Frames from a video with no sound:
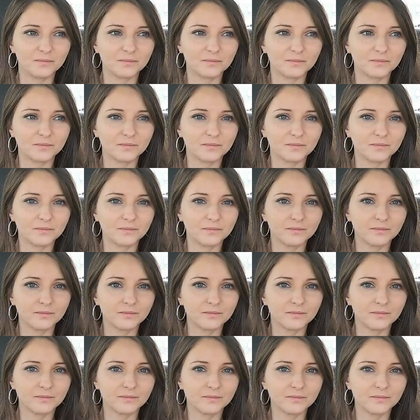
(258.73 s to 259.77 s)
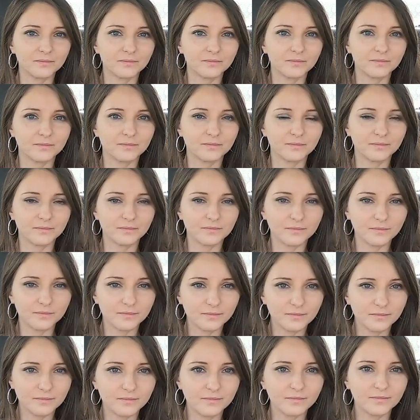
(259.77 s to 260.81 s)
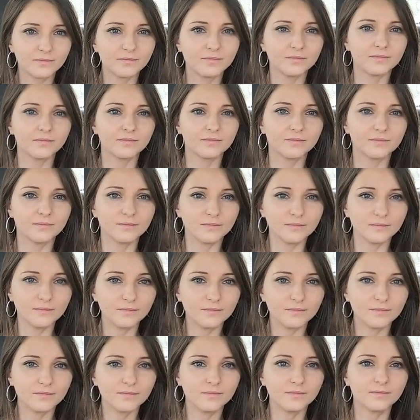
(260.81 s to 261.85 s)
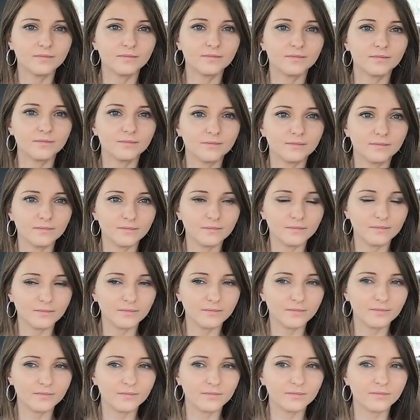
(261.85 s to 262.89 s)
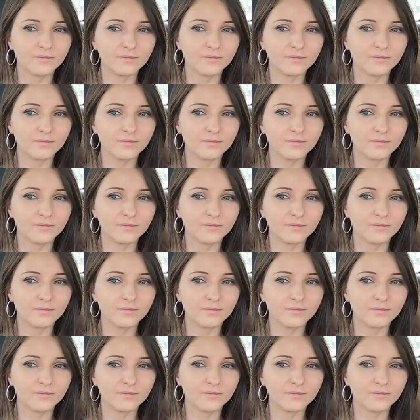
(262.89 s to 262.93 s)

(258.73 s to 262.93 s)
(silent)